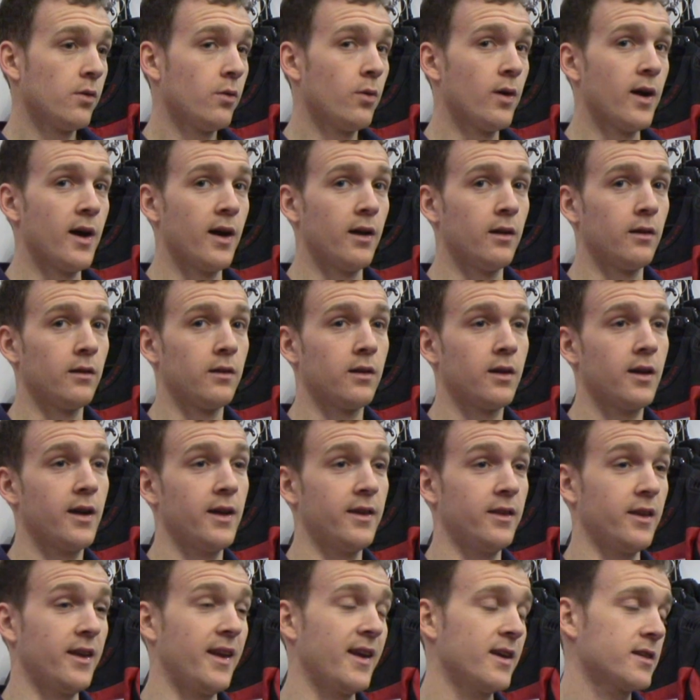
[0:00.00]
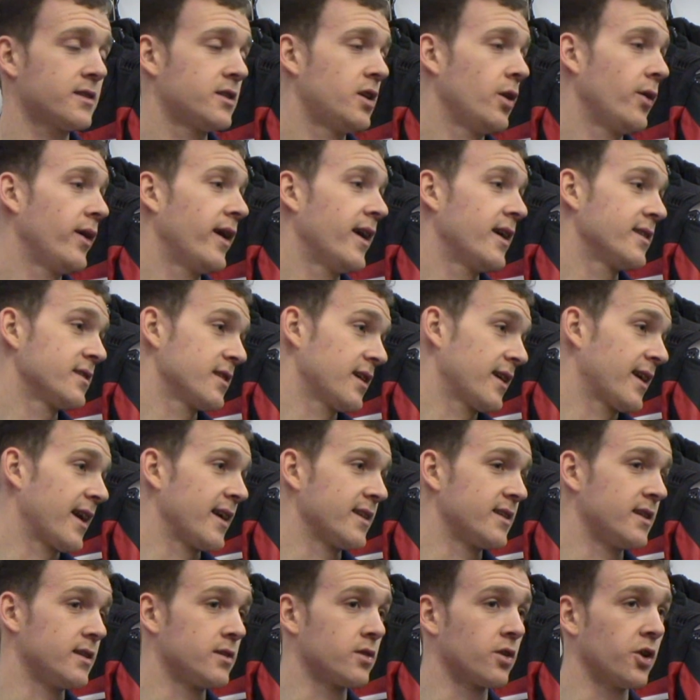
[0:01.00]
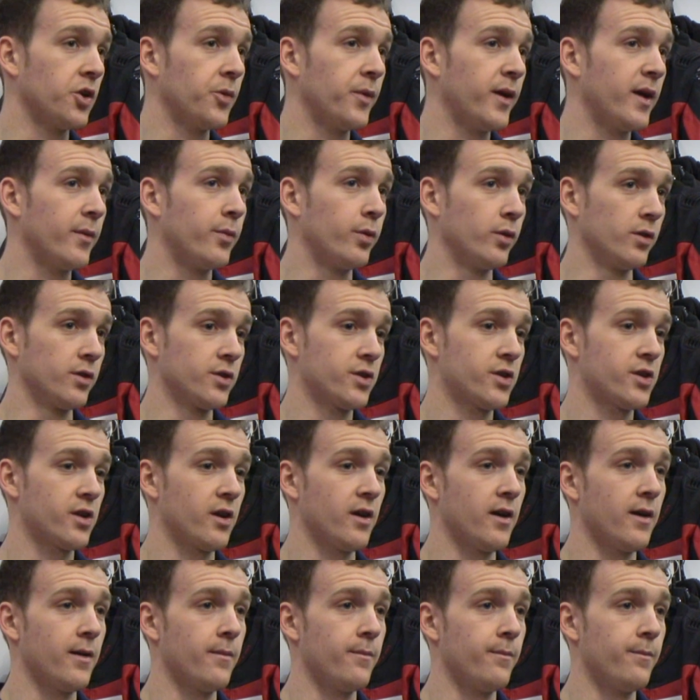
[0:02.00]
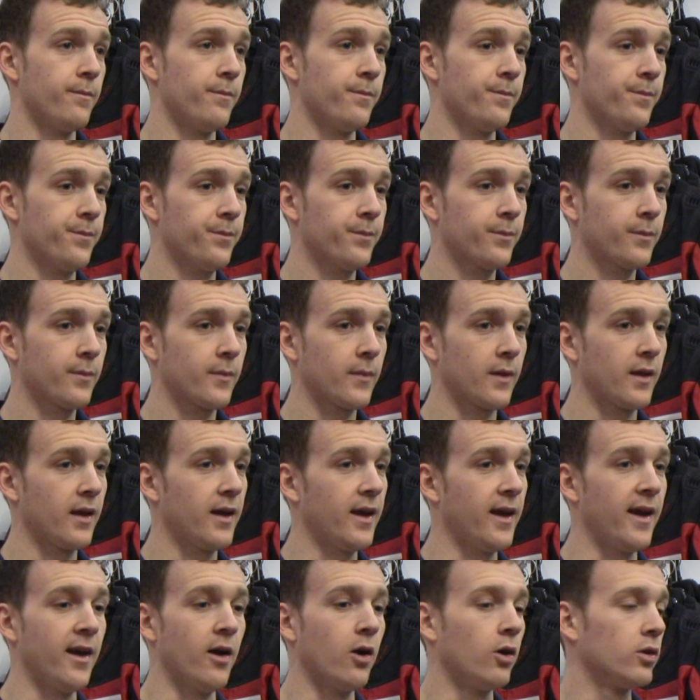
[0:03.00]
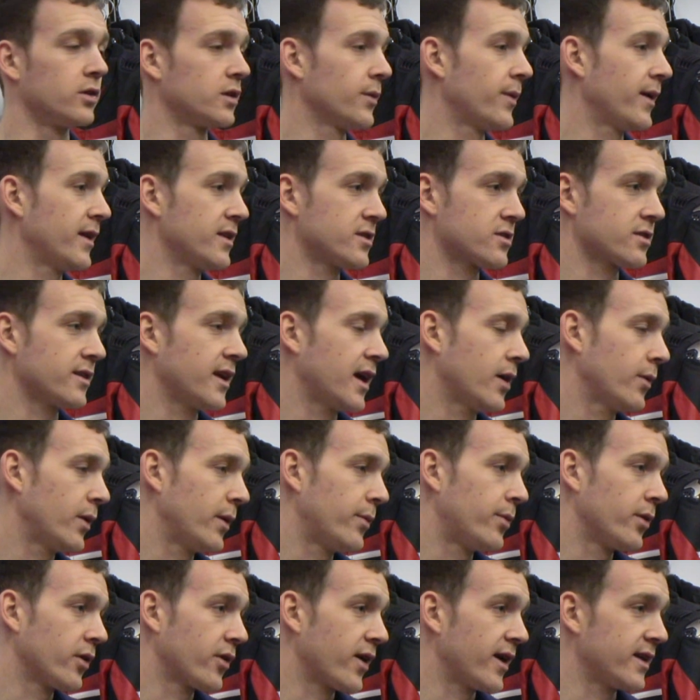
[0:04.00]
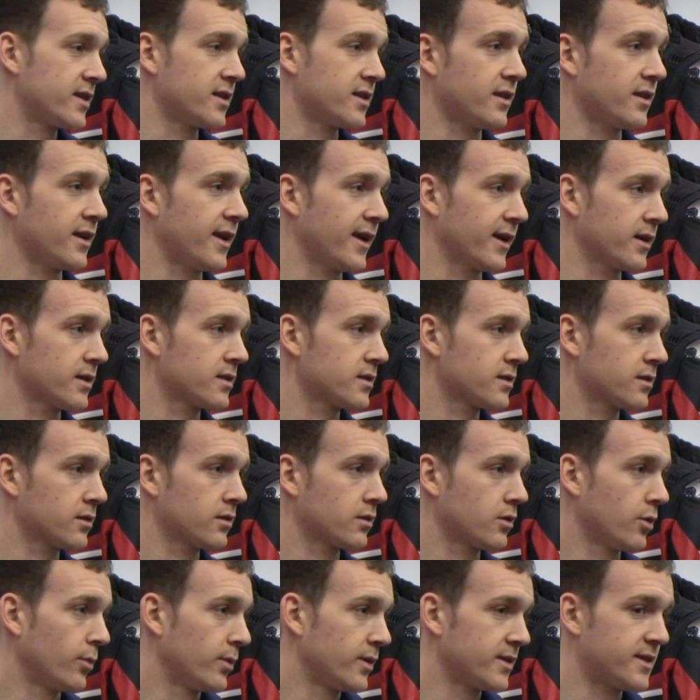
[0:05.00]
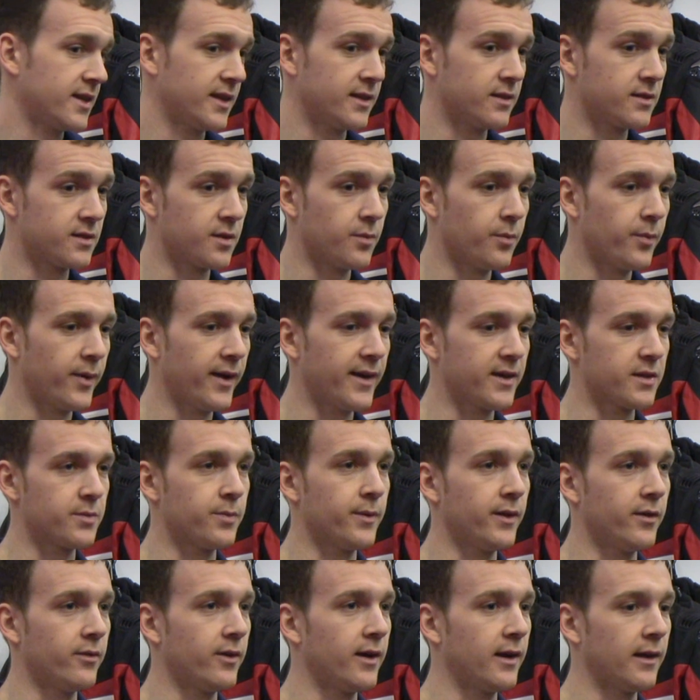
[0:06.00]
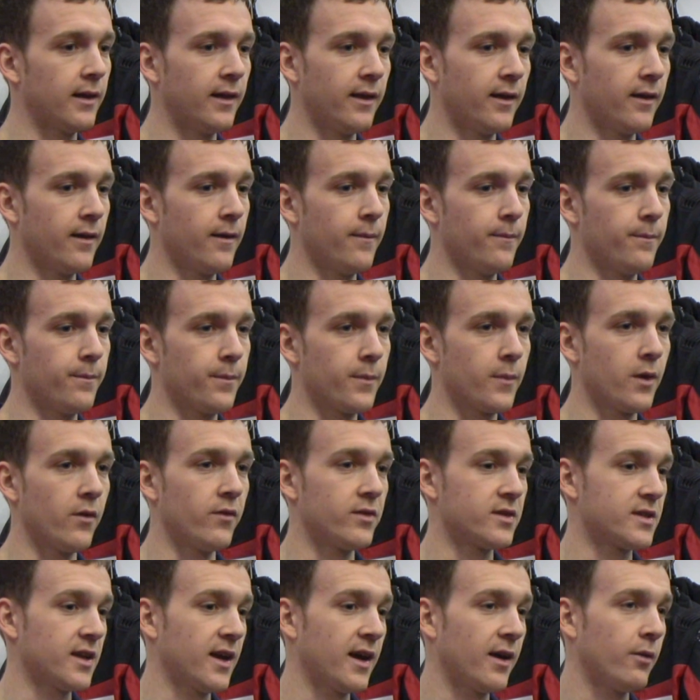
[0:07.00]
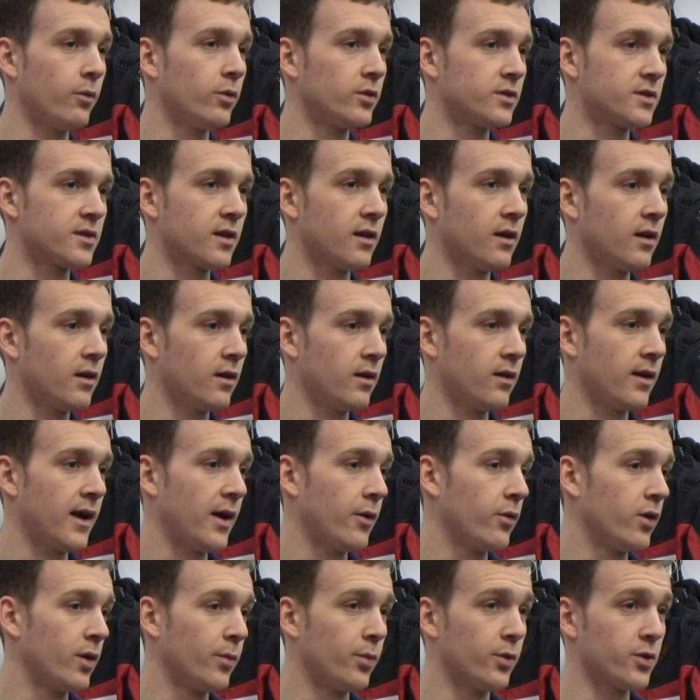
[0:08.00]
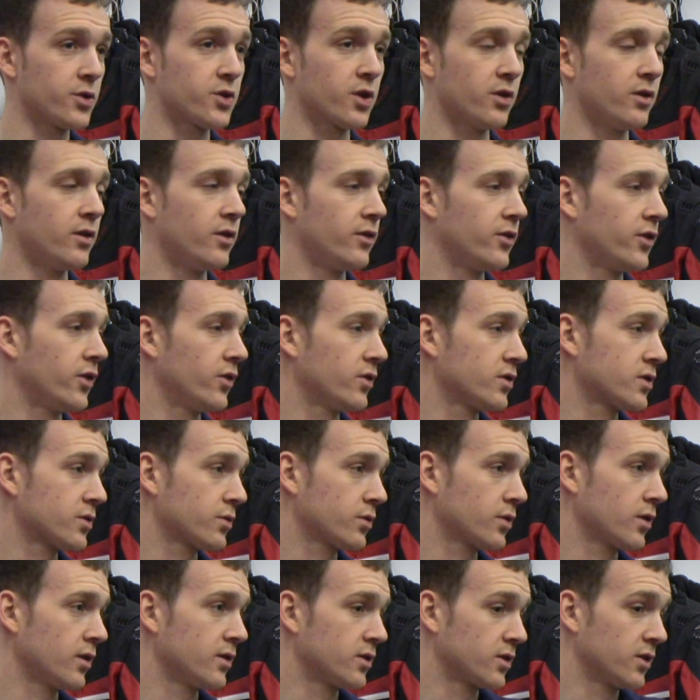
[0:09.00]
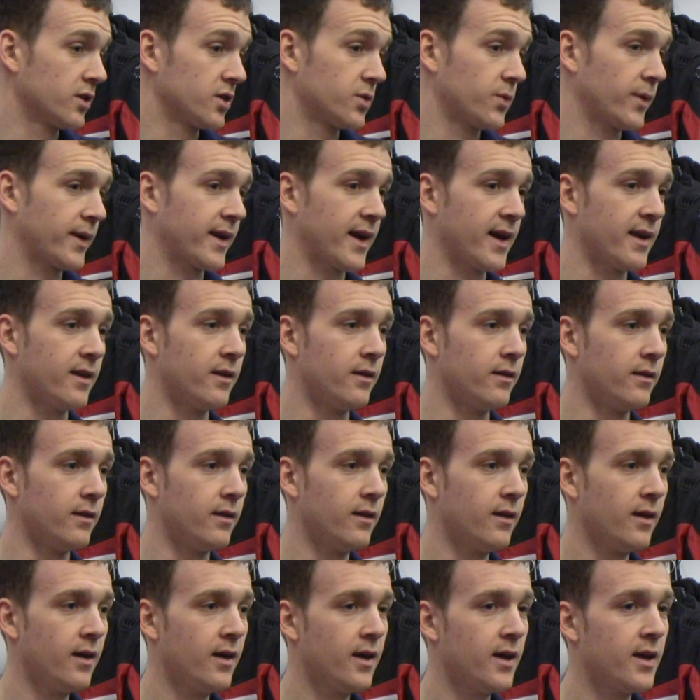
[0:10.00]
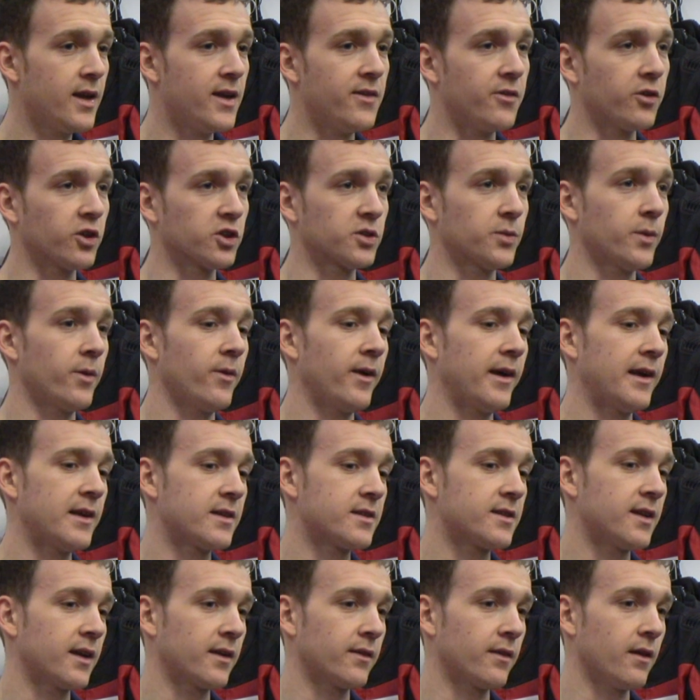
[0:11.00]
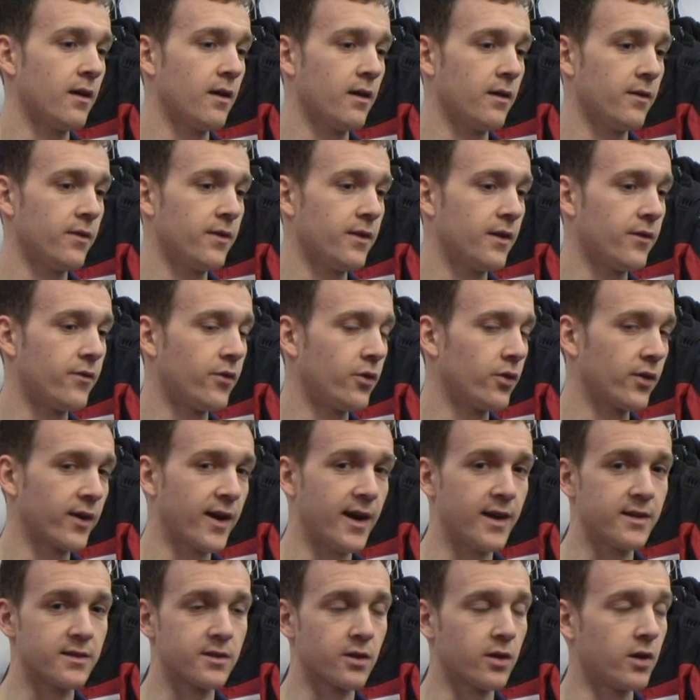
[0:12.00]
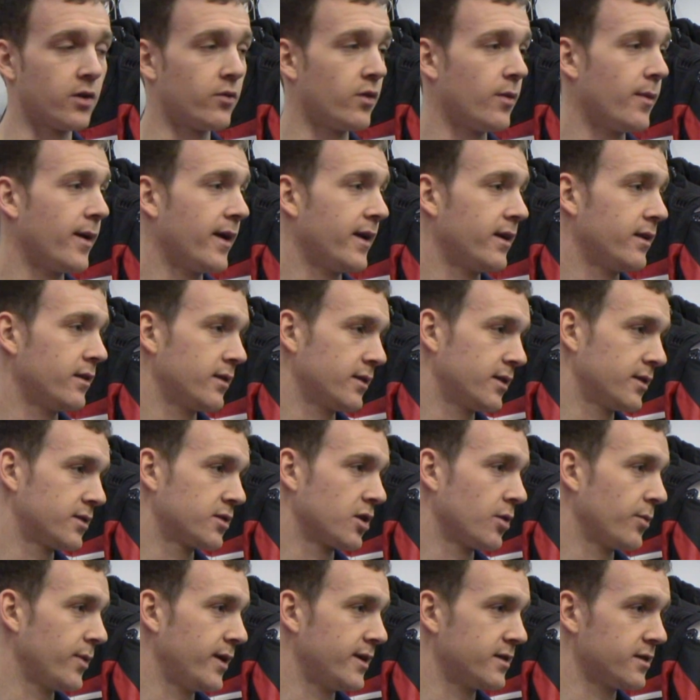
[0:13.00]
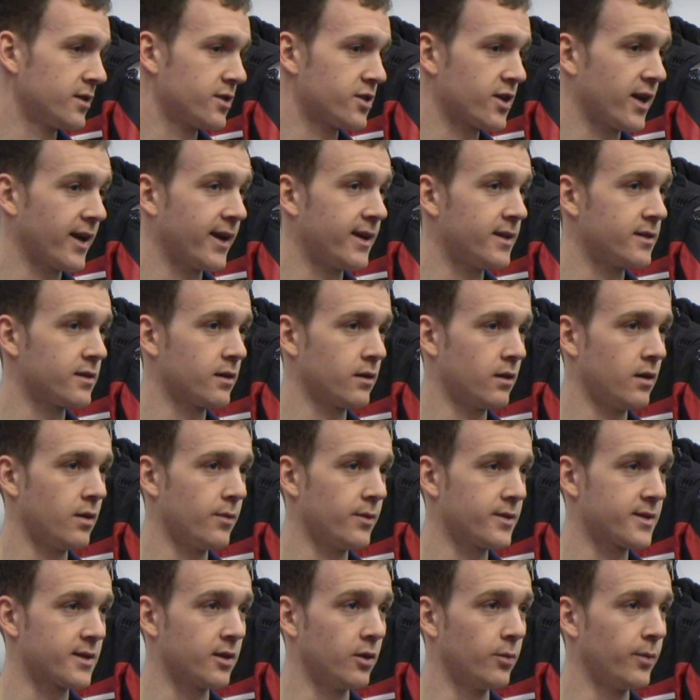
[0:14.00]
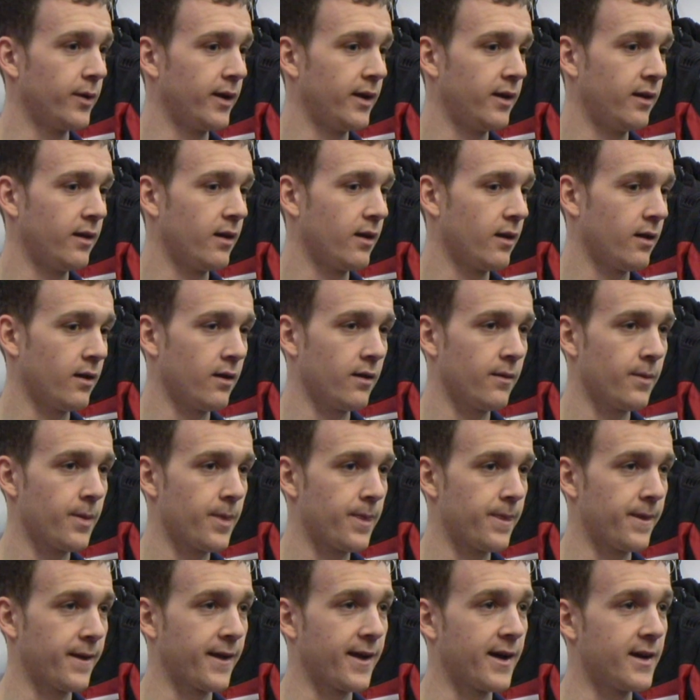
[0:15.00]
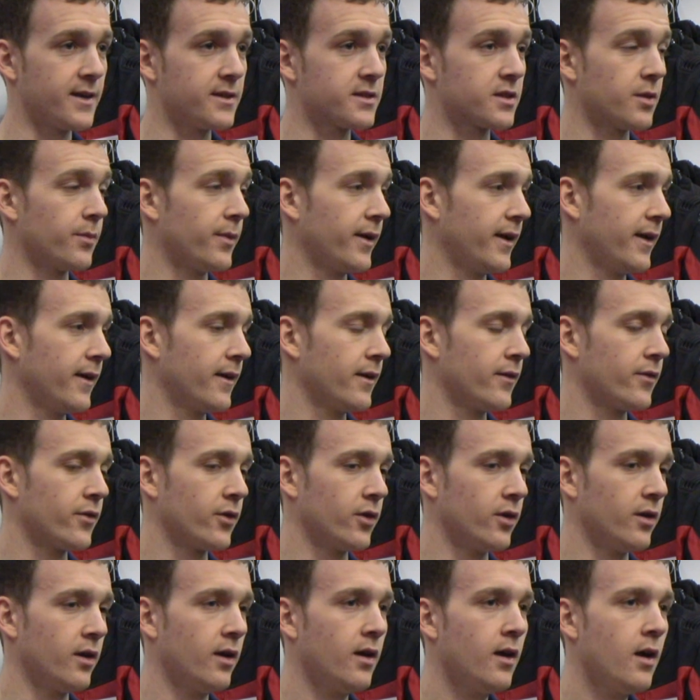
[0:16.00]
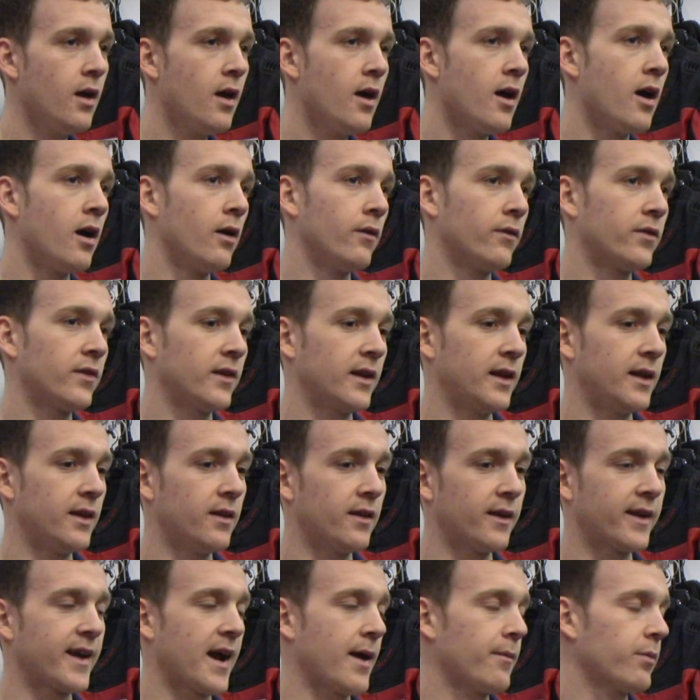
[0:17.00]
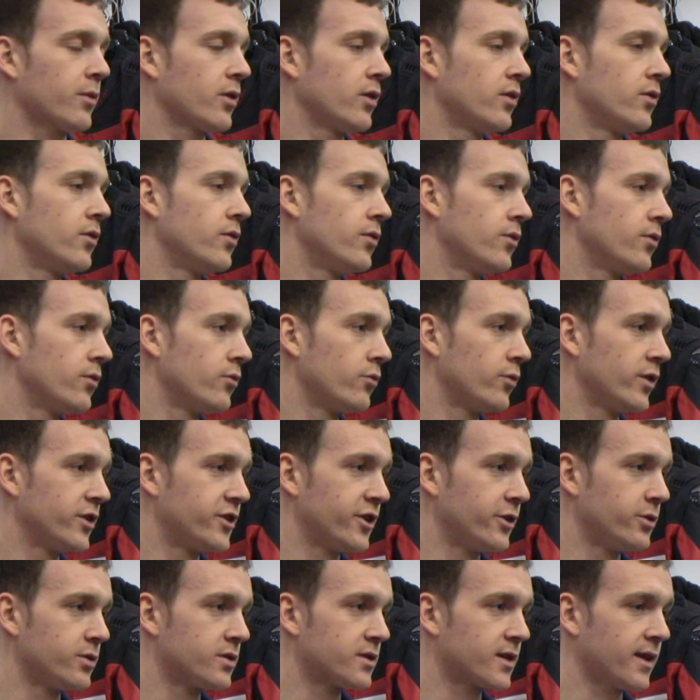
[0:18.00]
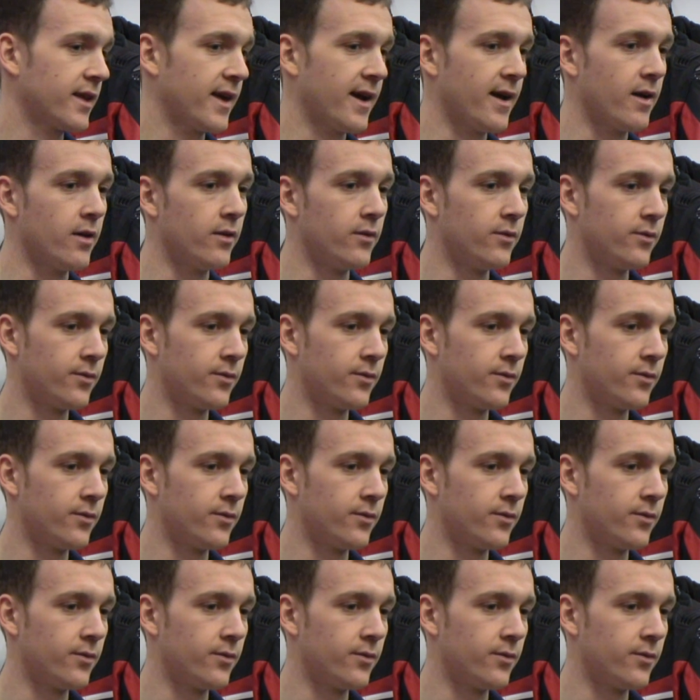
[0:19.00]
Well, in the next 2 years, I guess is going to be a push. It all depends on how we progress next couple of seasons in BSB. Really, obviously, I want to push on and do as good as we can. And you've got to be realistic. The front guys are going to remain. The Tommies and Shakies are going to still be the guys to beat at the front. Hopefully, the gap can reduce to that,